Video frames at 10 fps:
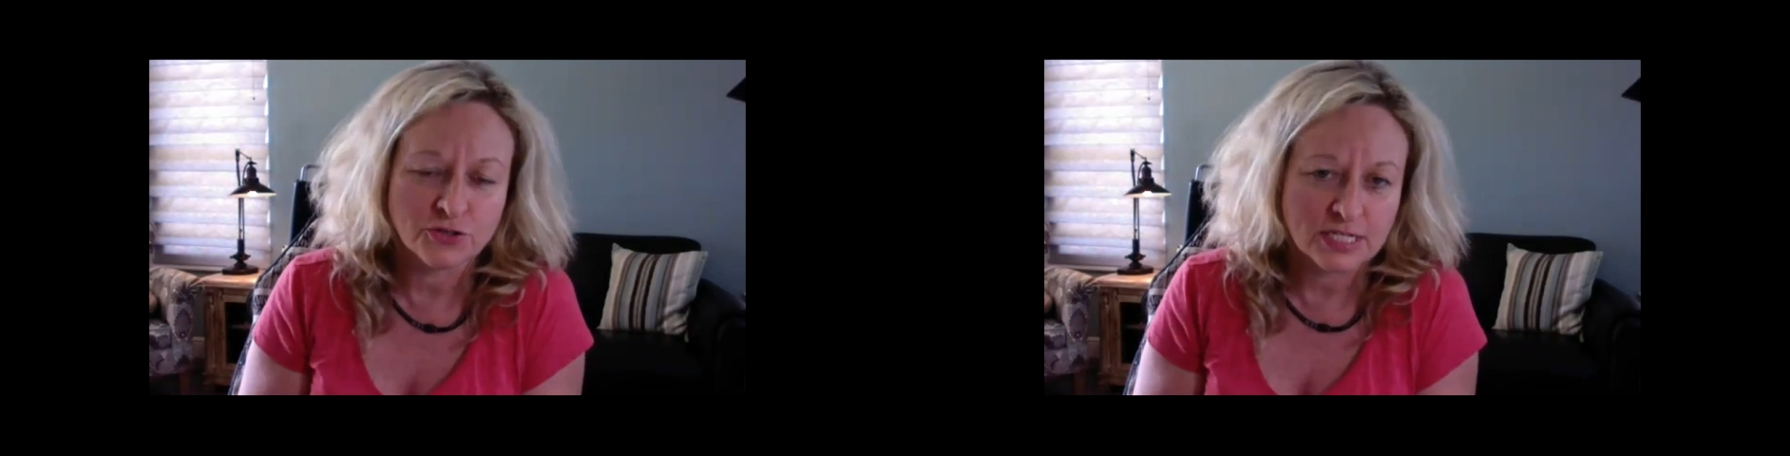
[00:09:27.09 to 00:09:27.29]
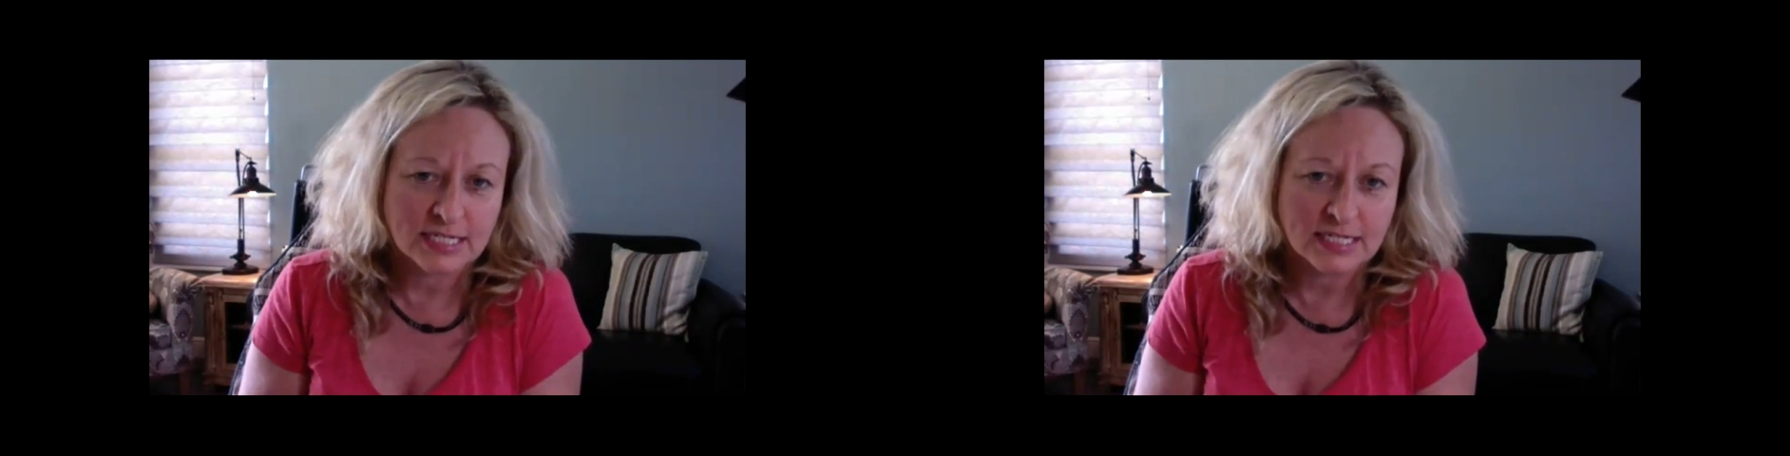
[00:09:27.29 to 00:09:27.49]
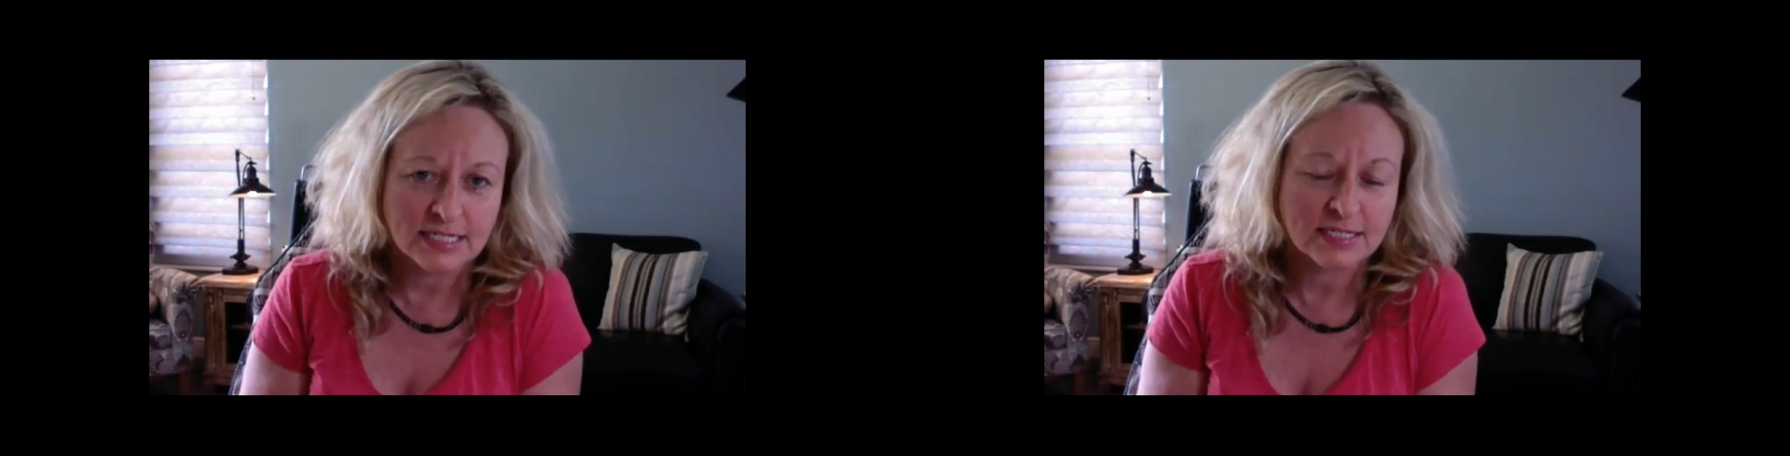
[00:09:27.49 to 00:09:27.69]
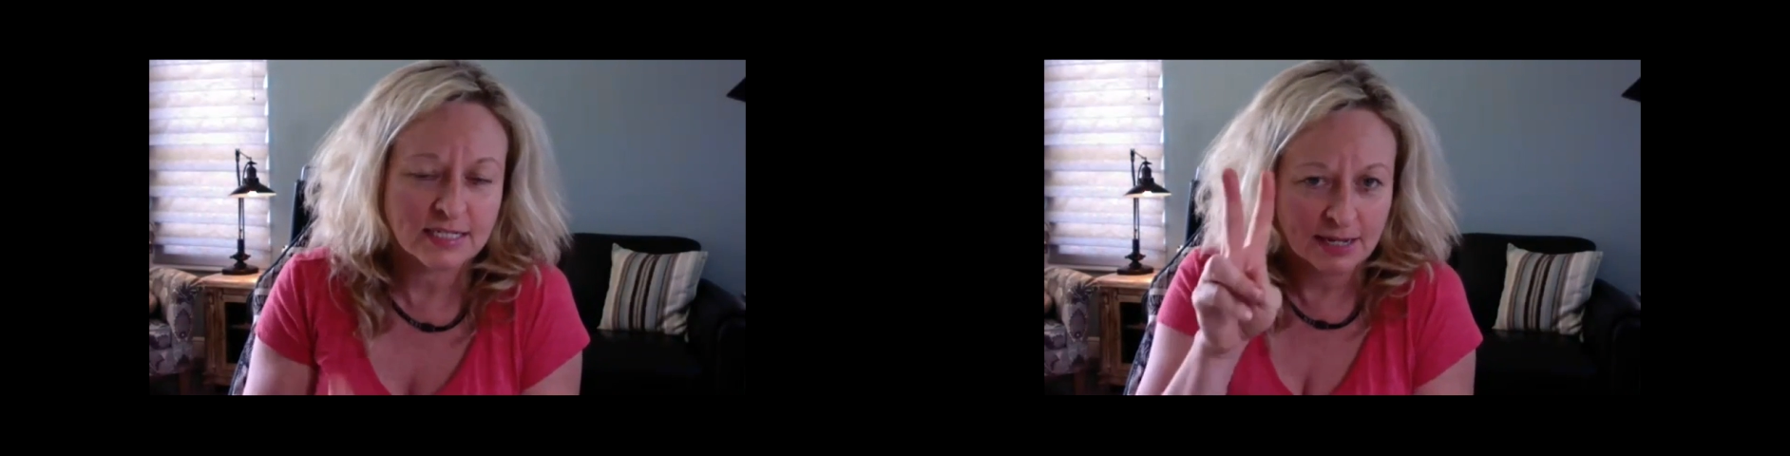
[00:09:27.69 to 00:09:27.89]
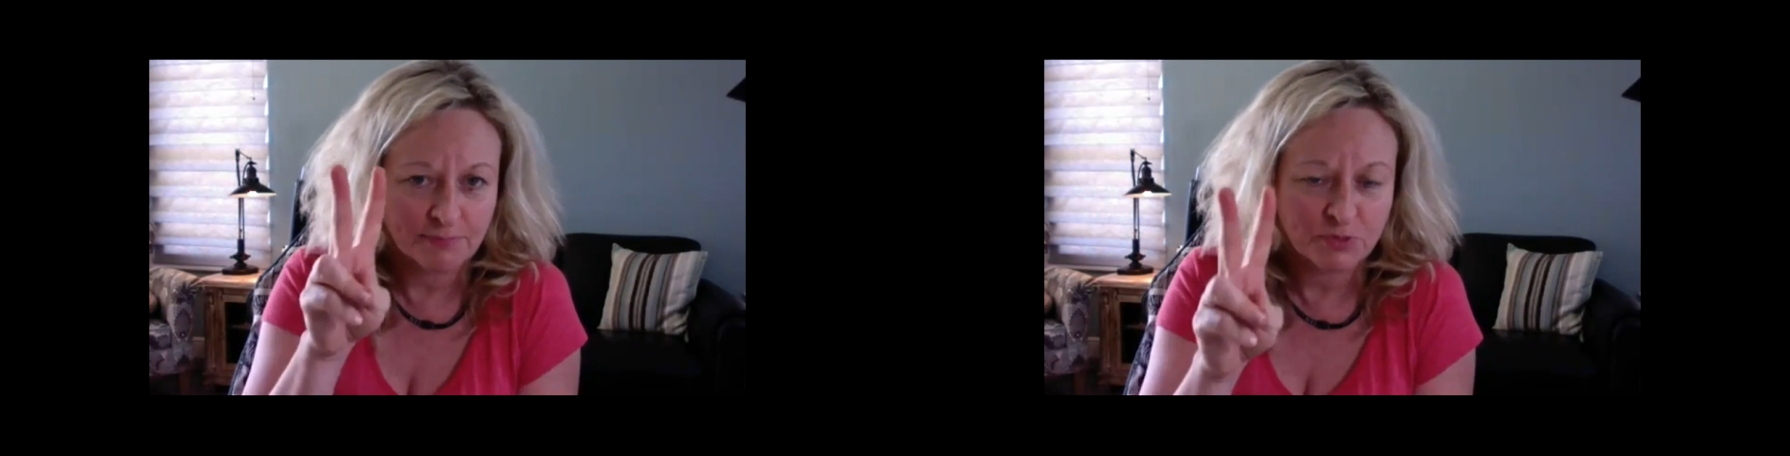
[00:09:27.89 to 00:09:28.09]
disease,
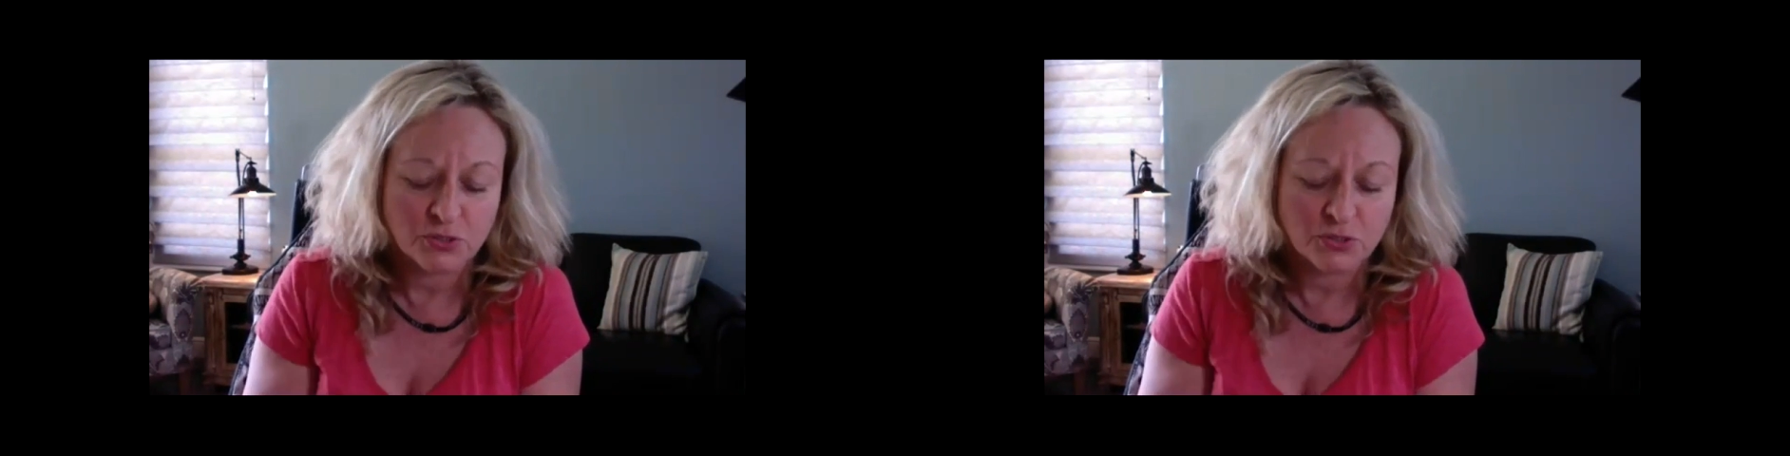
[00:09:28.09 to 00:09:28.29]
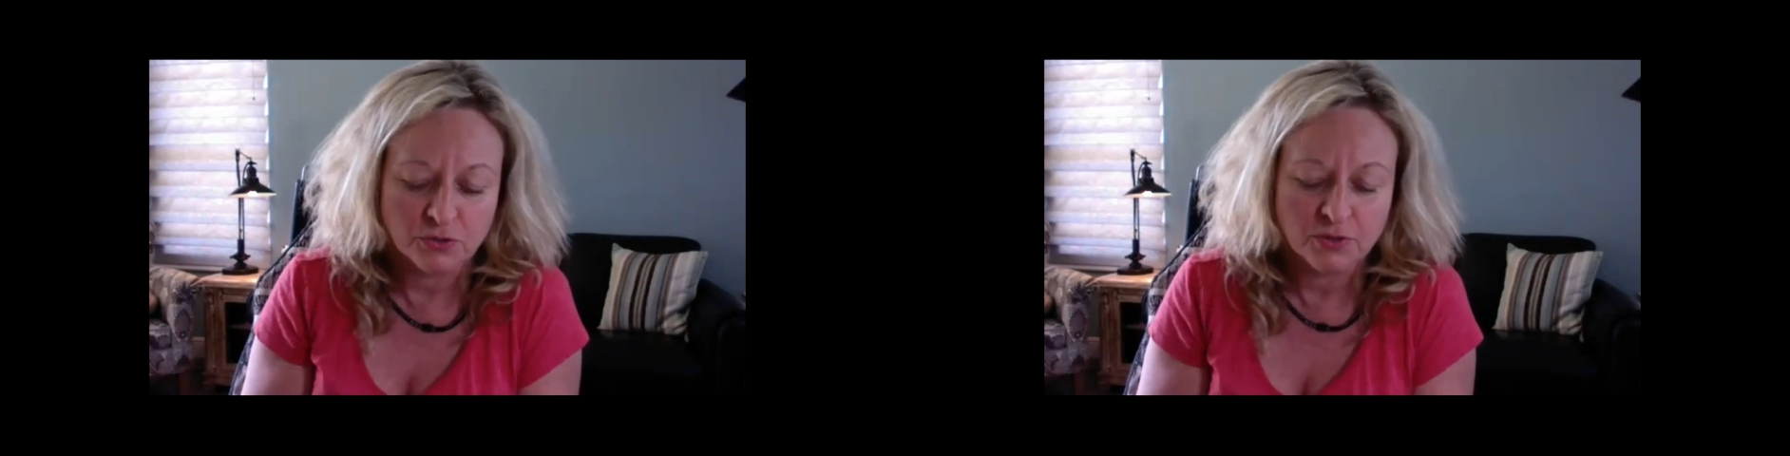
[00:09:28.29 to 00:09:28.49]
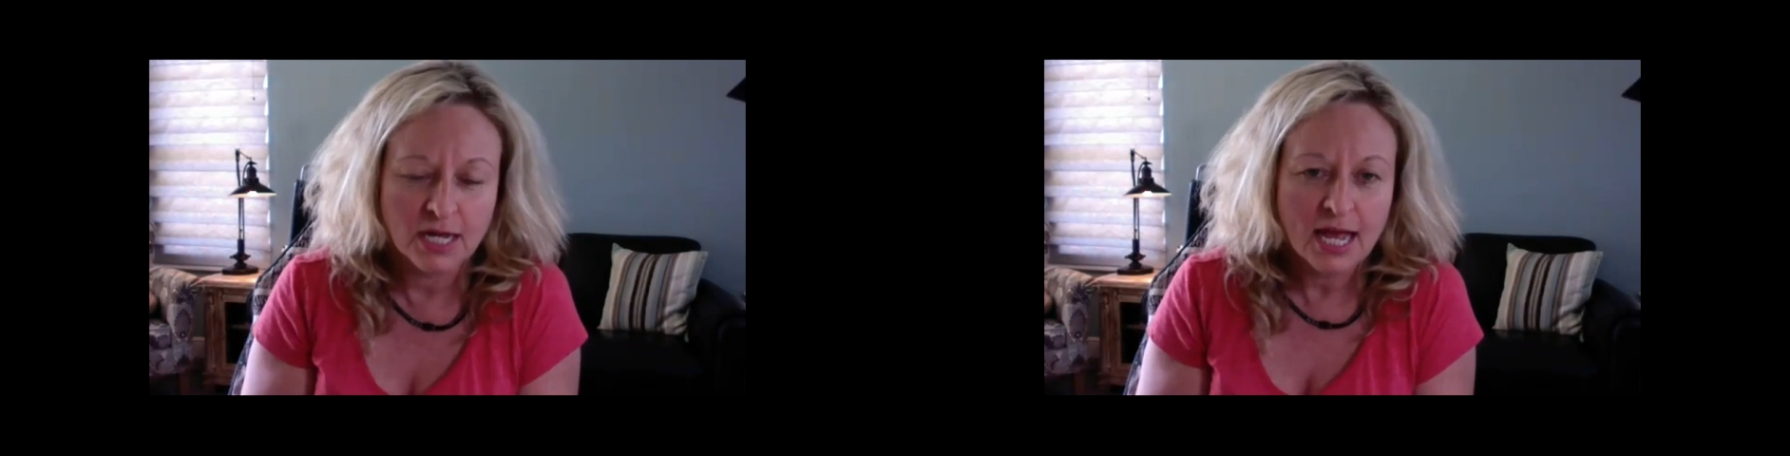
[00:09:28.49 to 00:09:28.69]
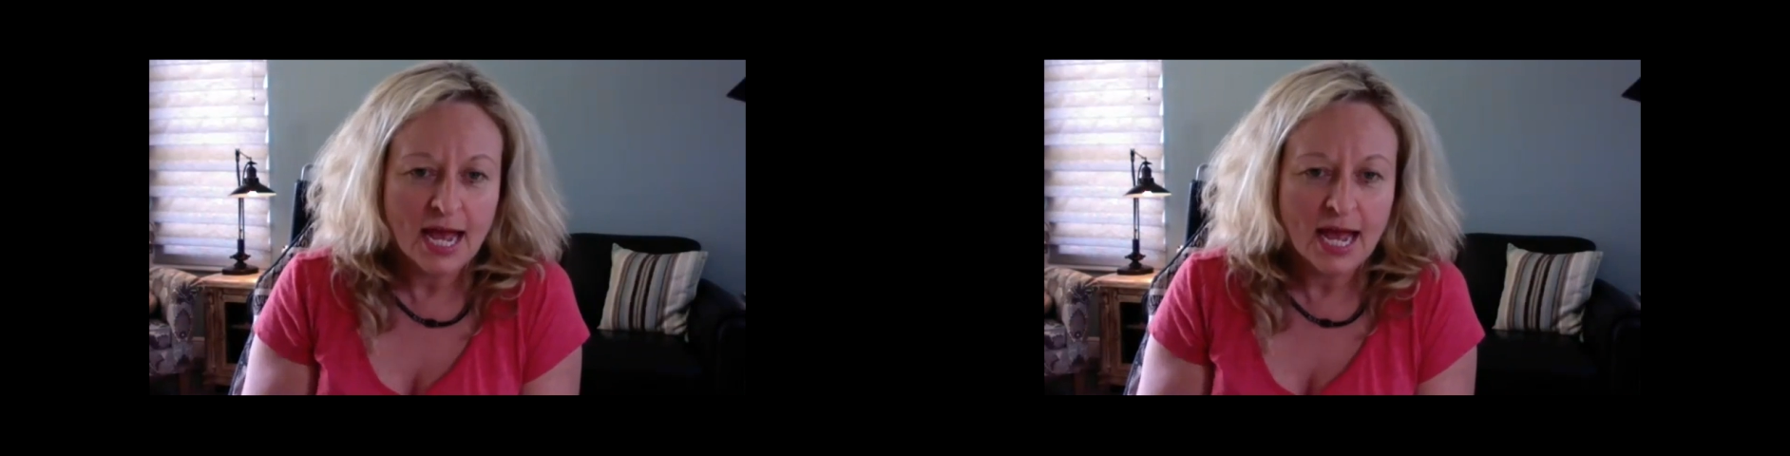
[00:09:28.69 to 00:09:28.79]
type 2,